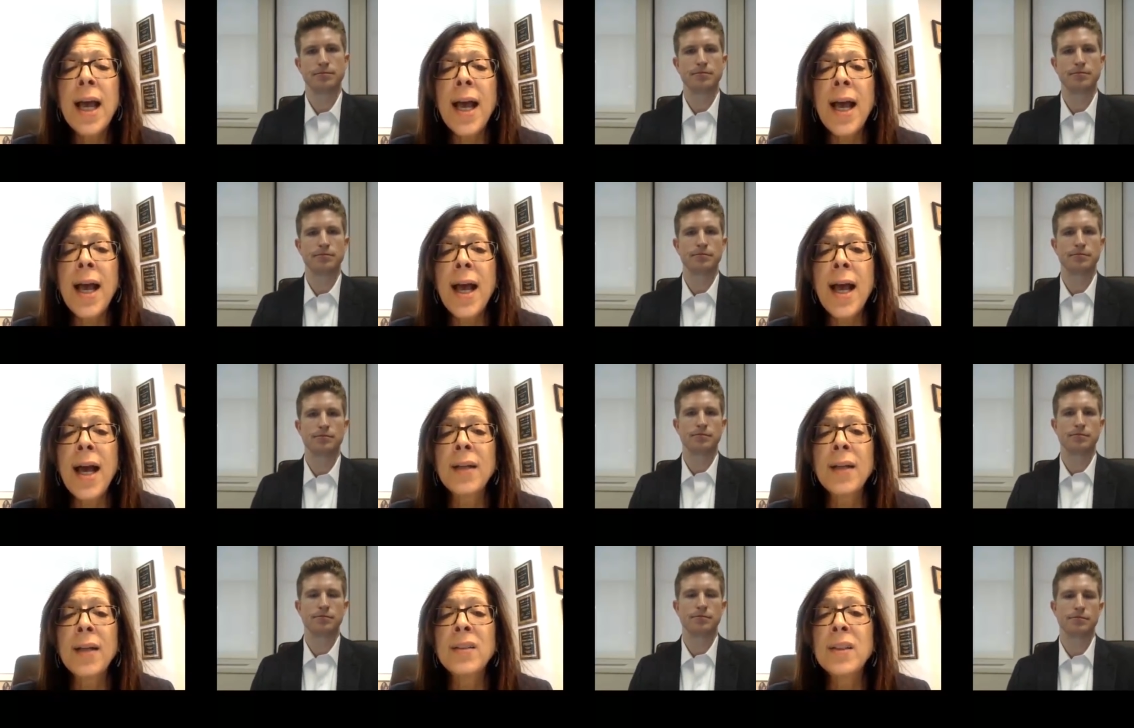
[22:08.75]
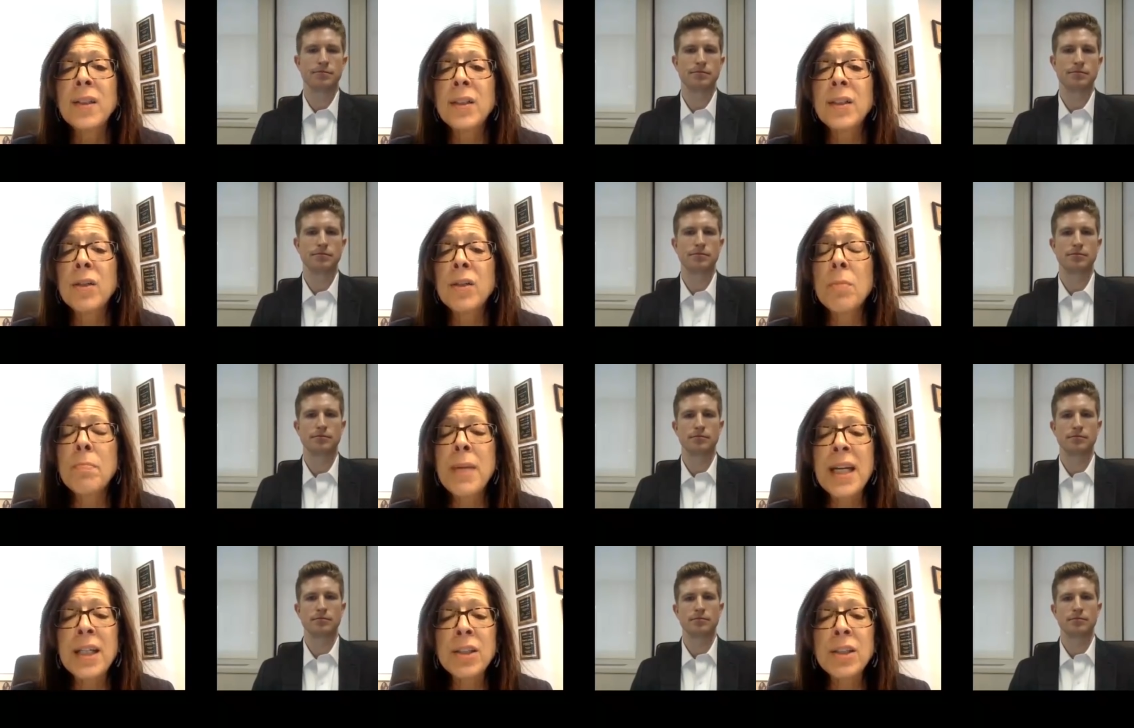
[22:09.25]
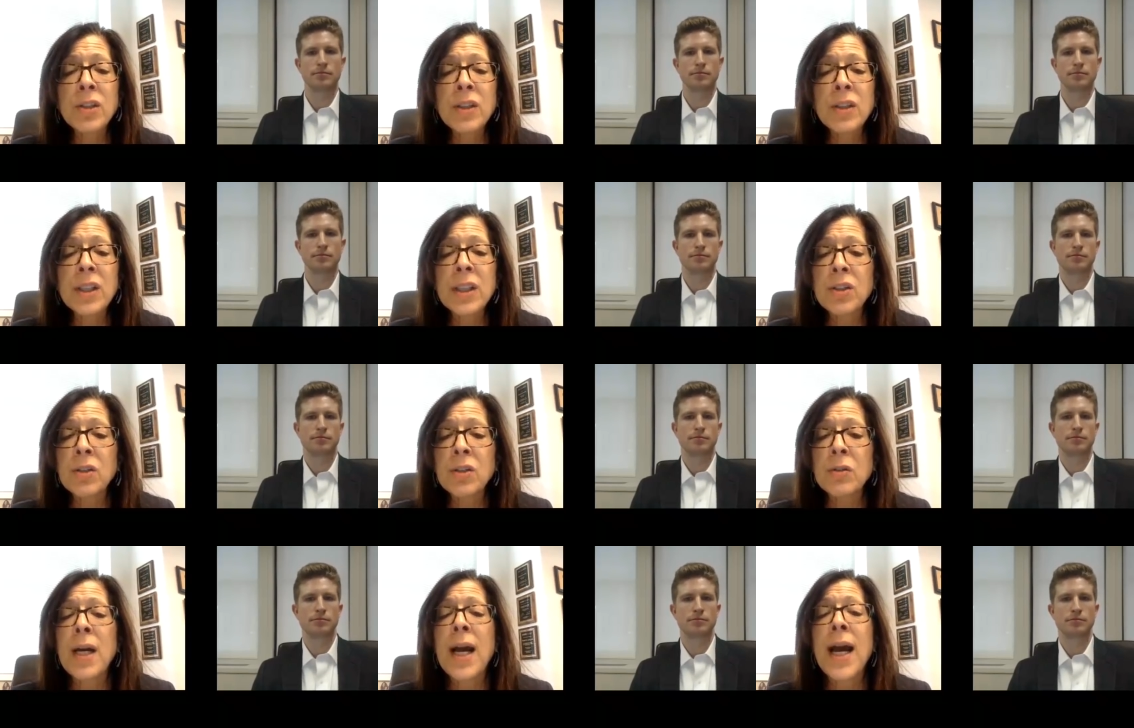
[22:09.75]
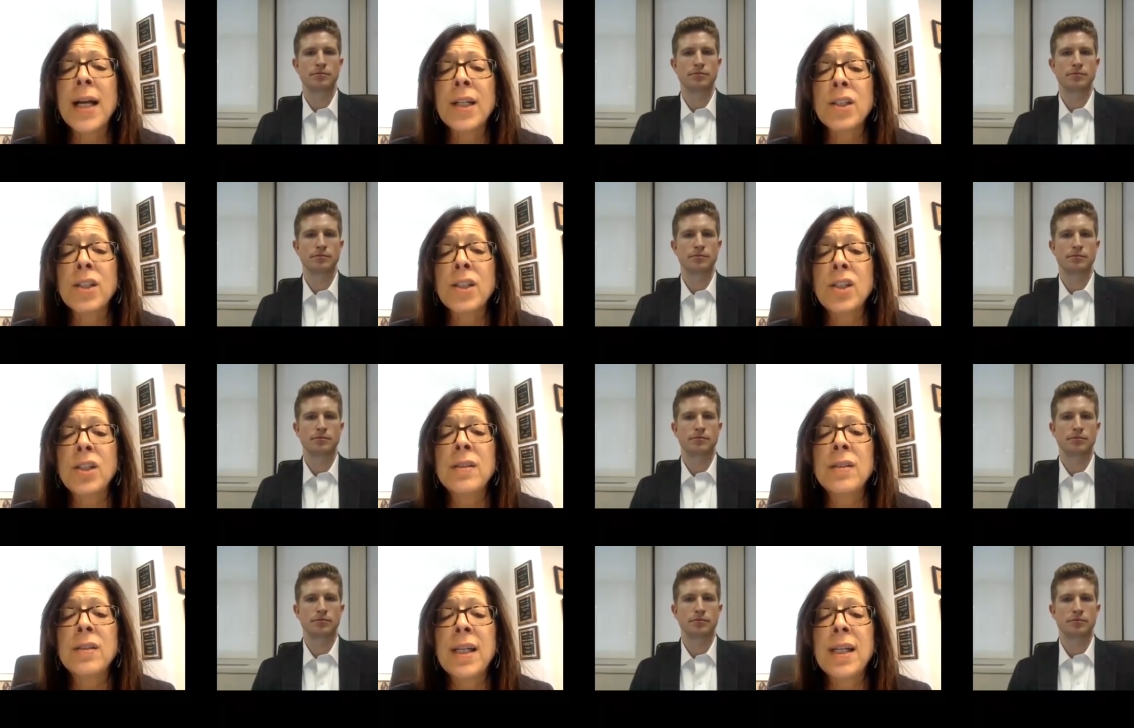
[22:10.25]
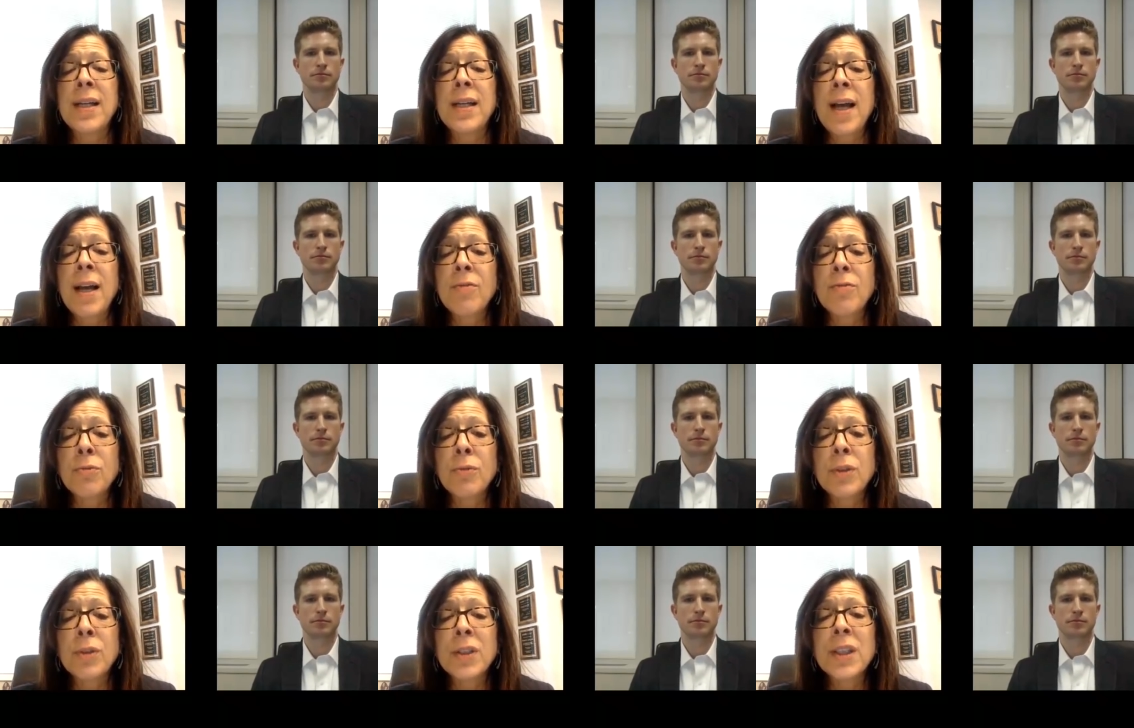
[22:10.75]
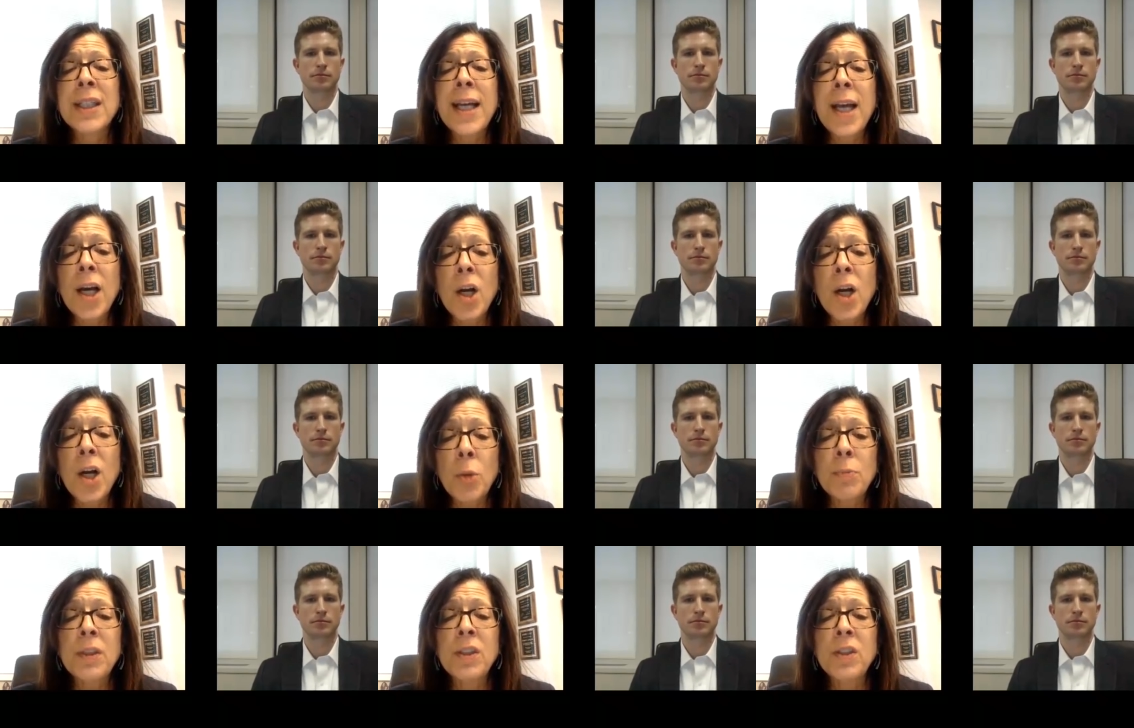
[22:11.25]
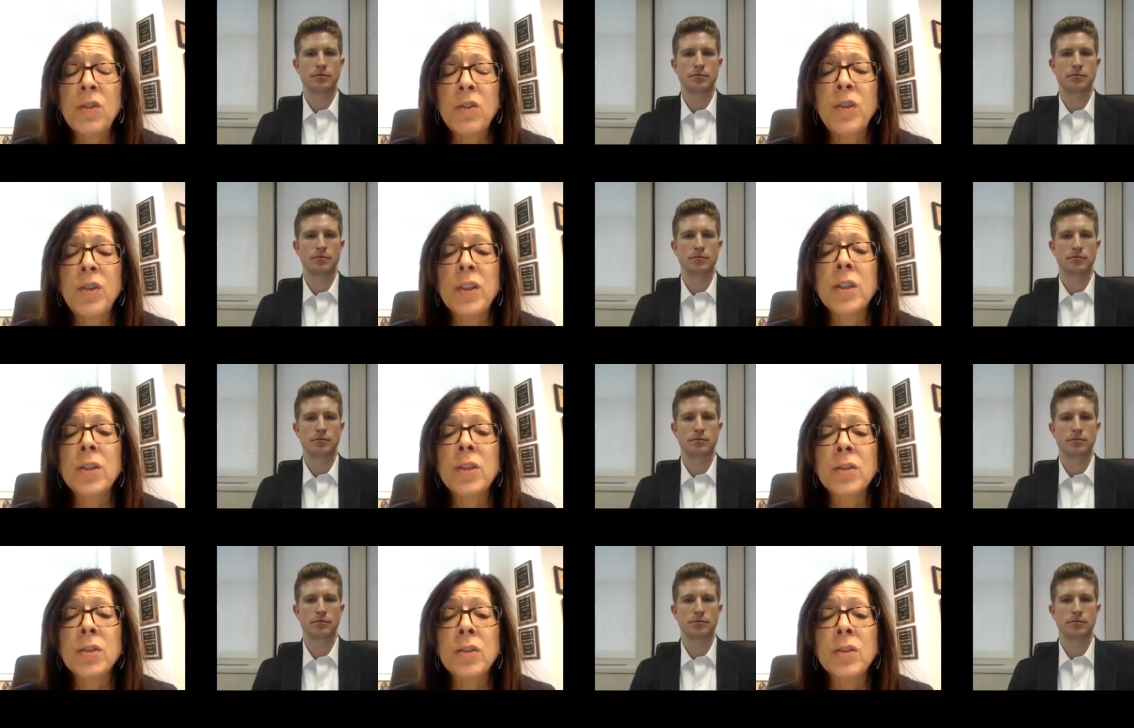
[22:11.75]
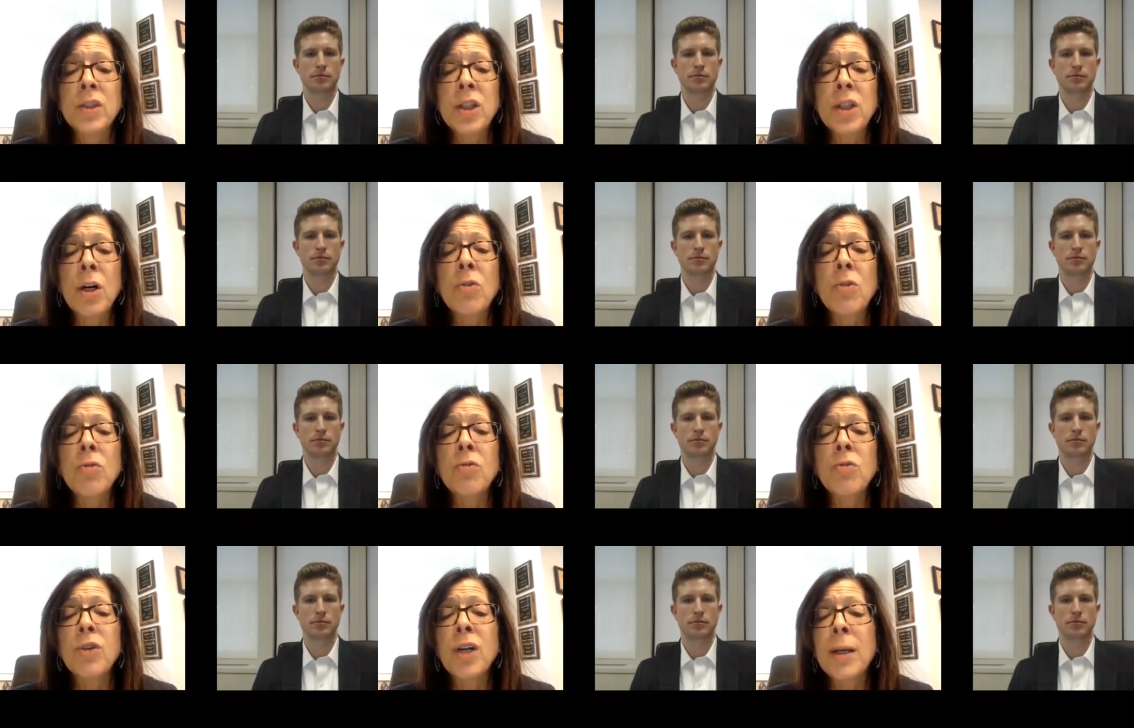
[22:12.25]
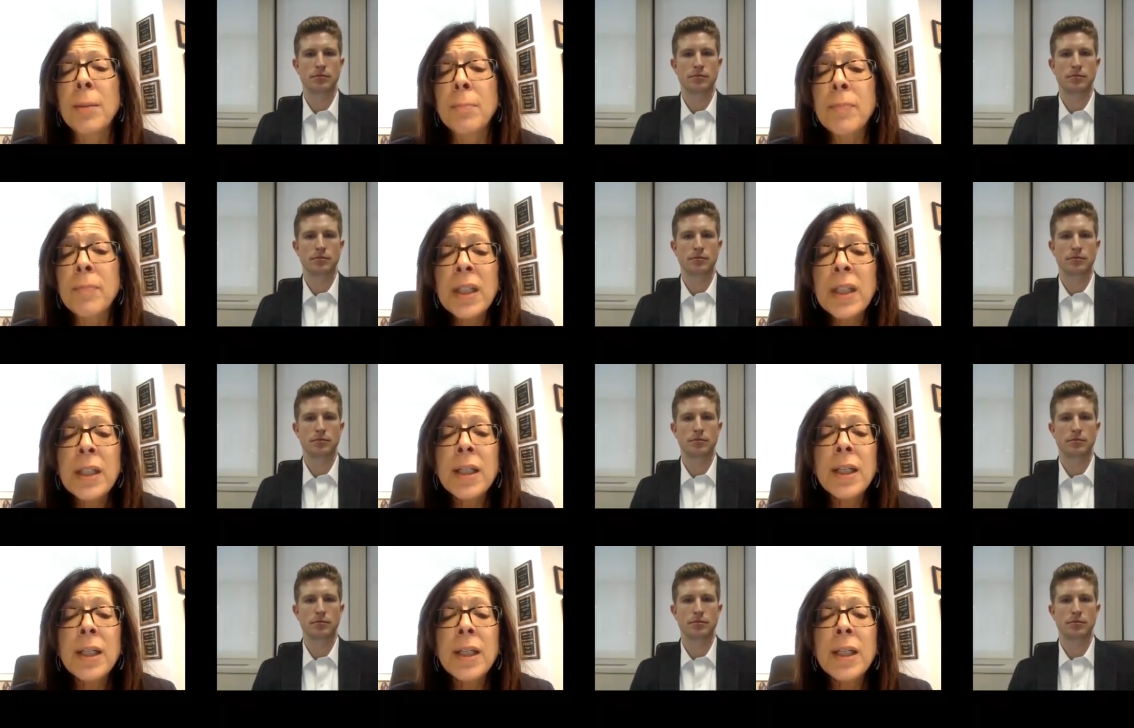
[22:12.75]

Speaker 1: and there are major interactions that have really helped this field go from,